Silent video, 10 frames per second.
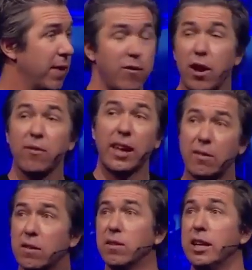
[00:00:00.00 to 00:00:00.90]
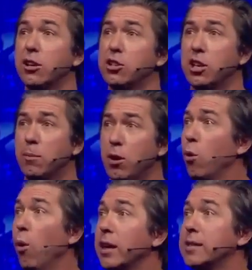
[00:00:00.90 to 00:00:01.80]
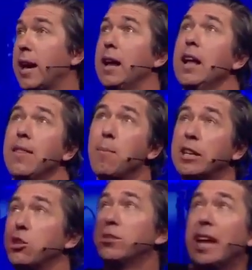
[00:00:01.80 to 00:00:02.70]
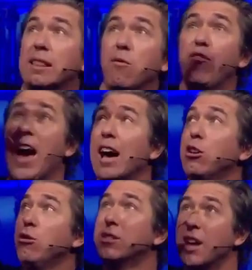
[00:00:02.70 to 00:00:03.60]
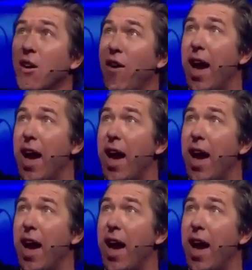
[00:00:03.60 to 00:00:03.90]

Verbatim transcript: If you have the gift of leadership, what is that? That means you take the values of